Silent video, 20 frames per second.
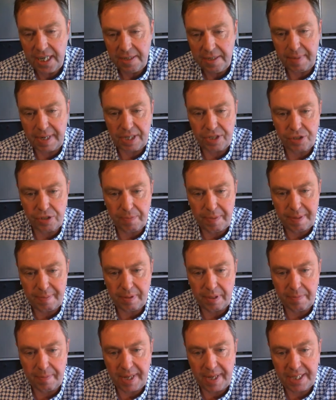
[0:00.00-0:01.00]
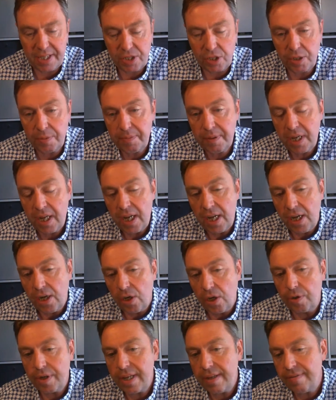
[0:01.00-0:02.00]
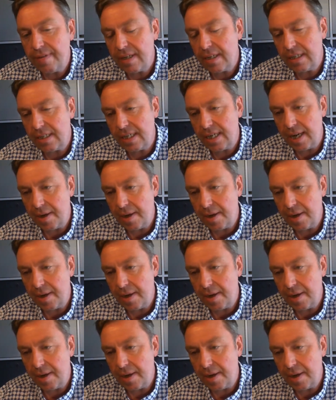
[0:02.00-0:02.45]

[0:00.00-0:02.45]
make sure people are picked up, or even,